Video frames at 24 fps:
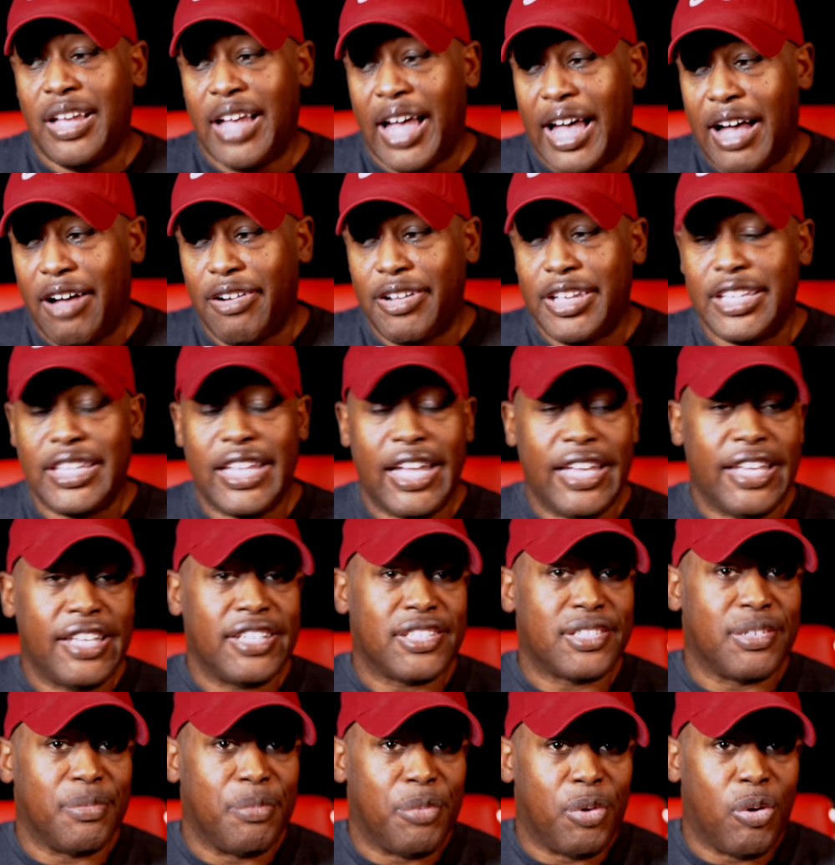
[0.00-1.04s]
How can I
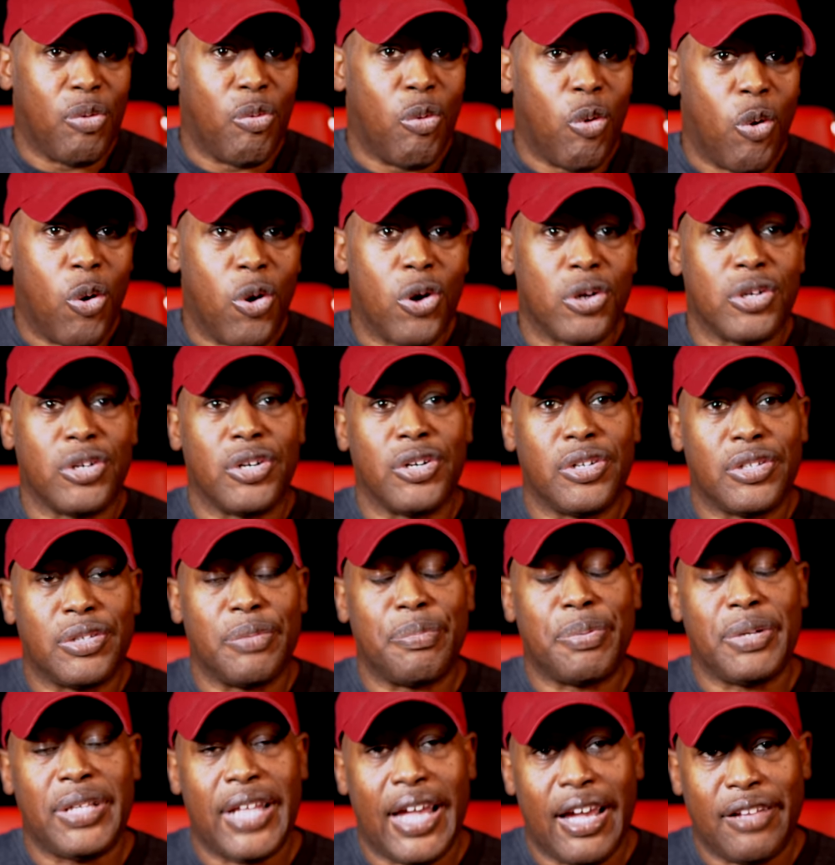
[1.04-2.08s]
get some more water to
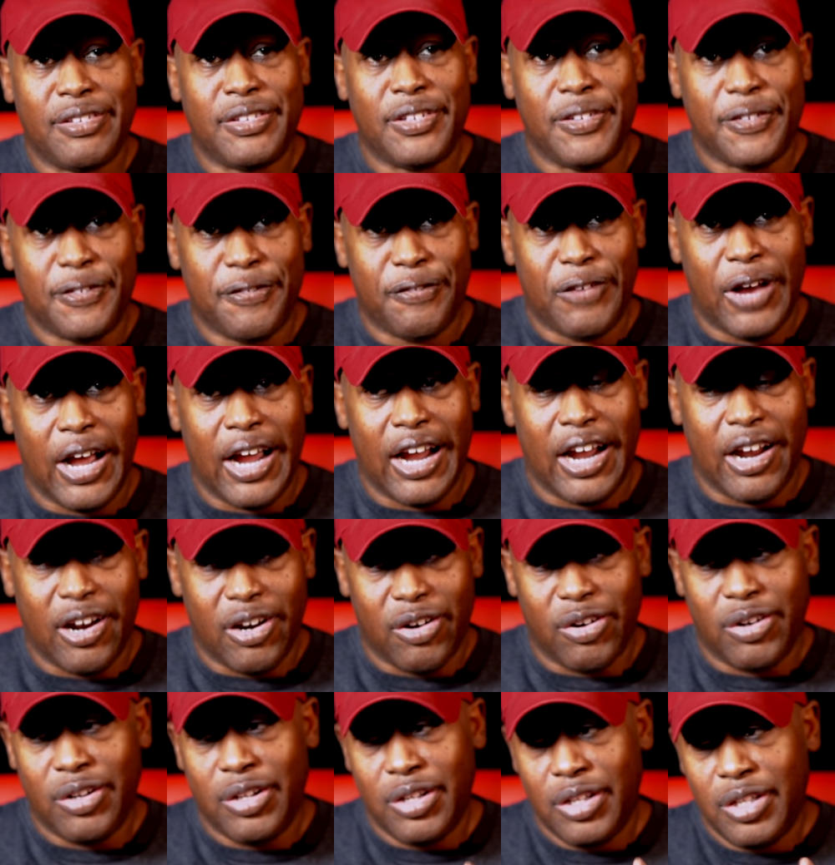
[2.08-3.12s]
put out this
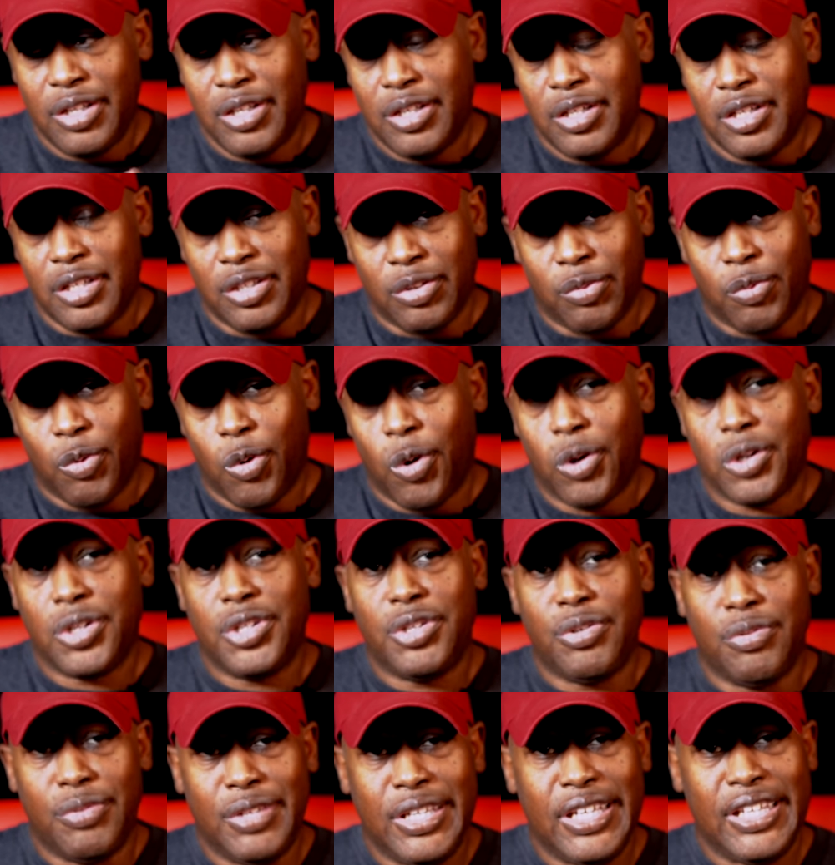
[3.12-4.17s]
fire? And the water
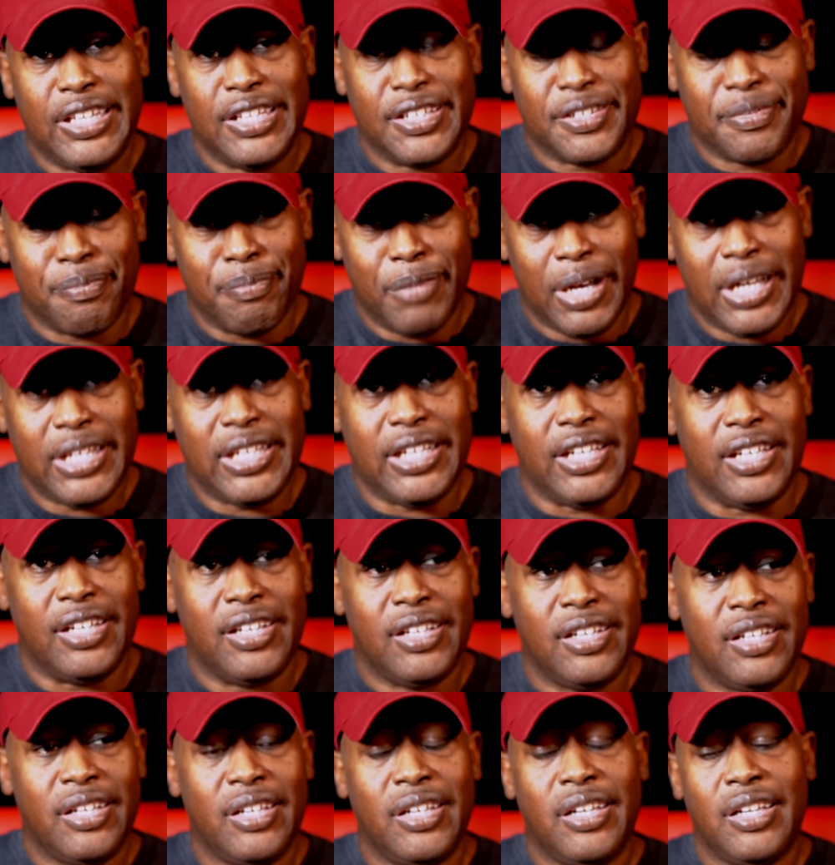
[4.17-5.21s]
you need is money.
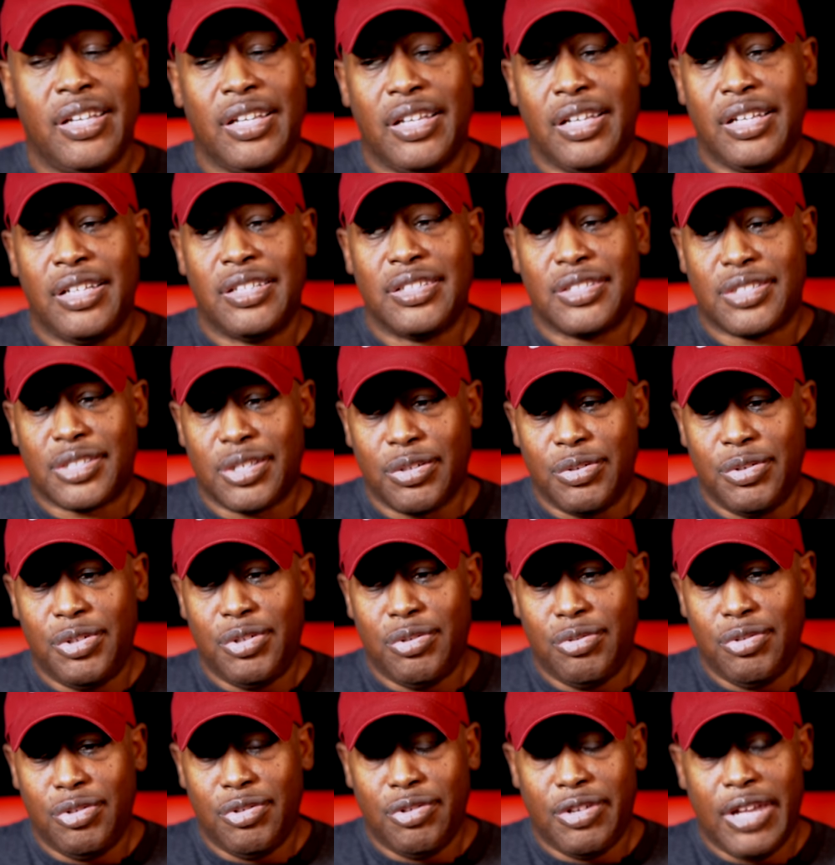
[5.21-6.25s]
So
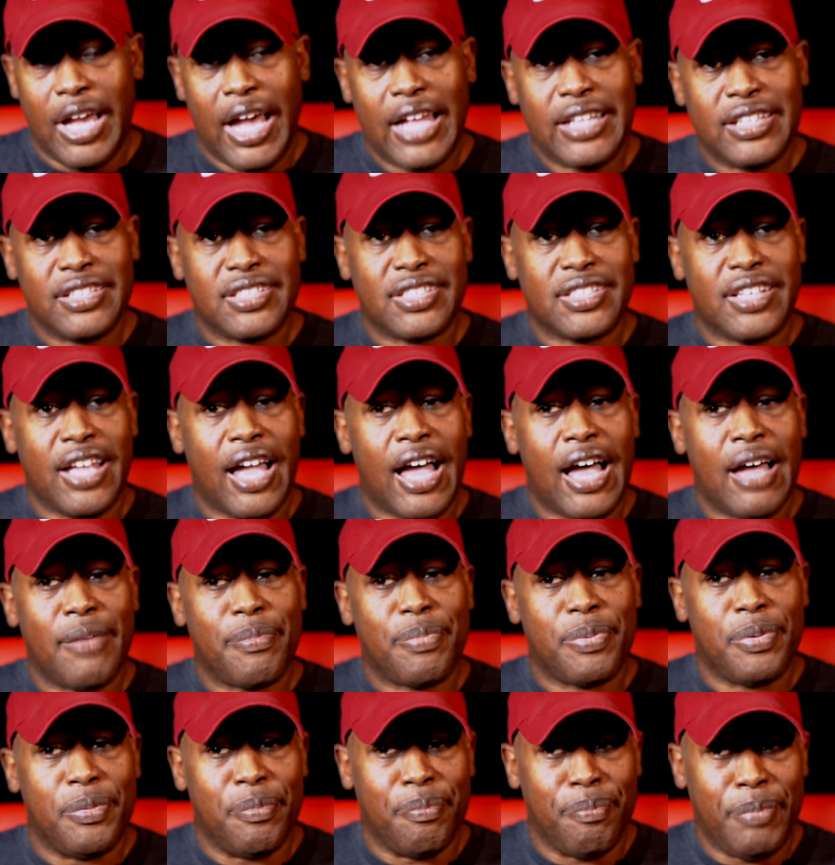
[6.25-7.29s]
you got to
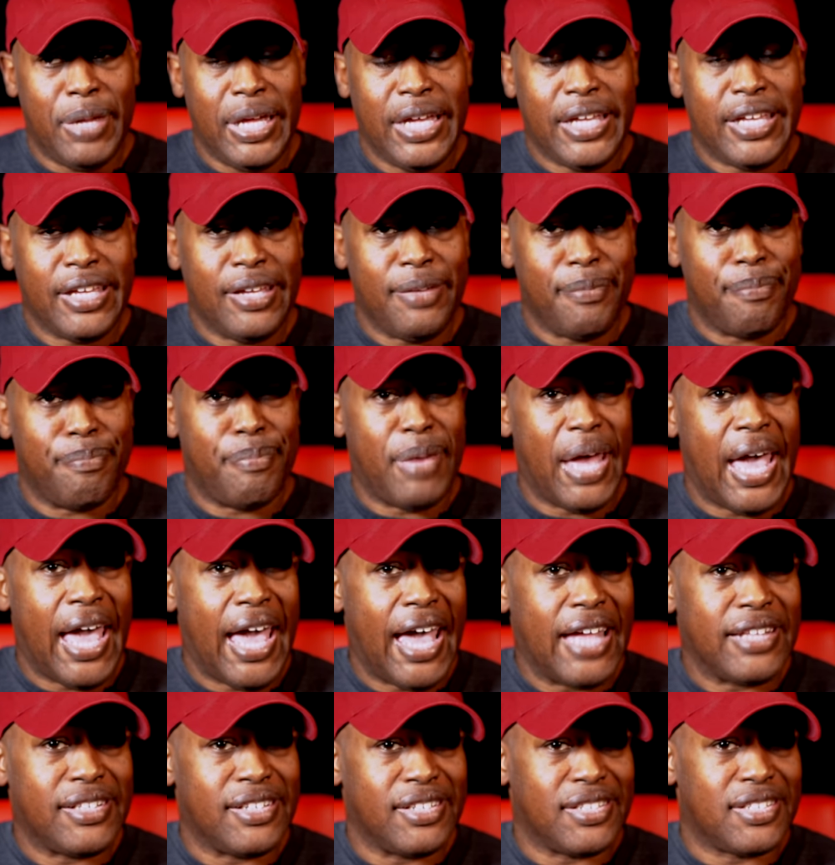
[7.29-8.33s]
stop making
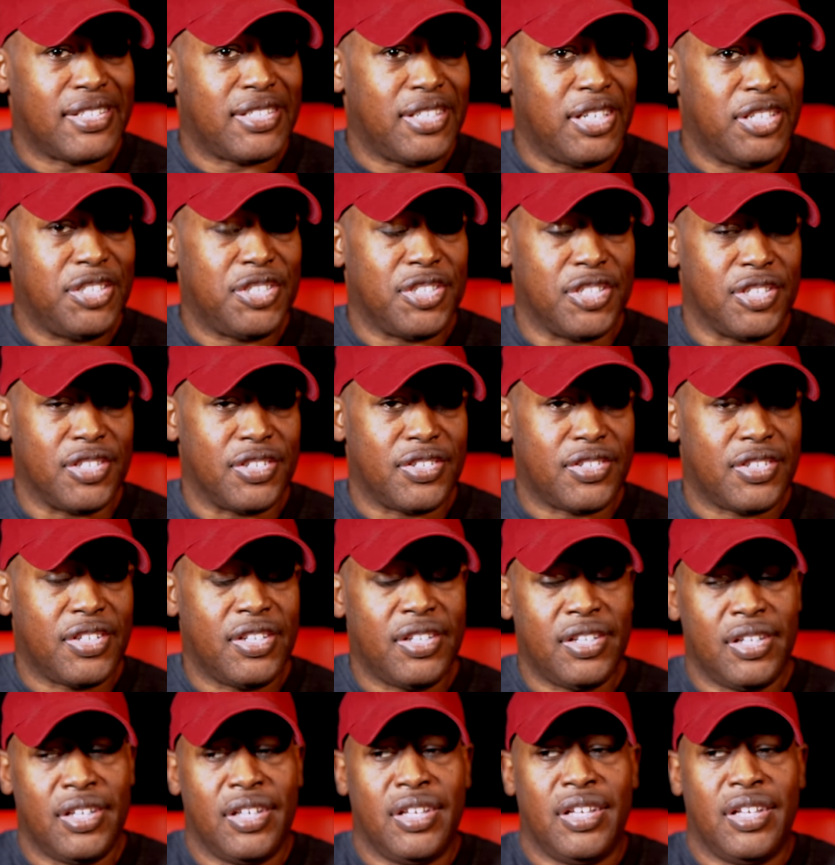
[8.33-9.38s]
bad decisions.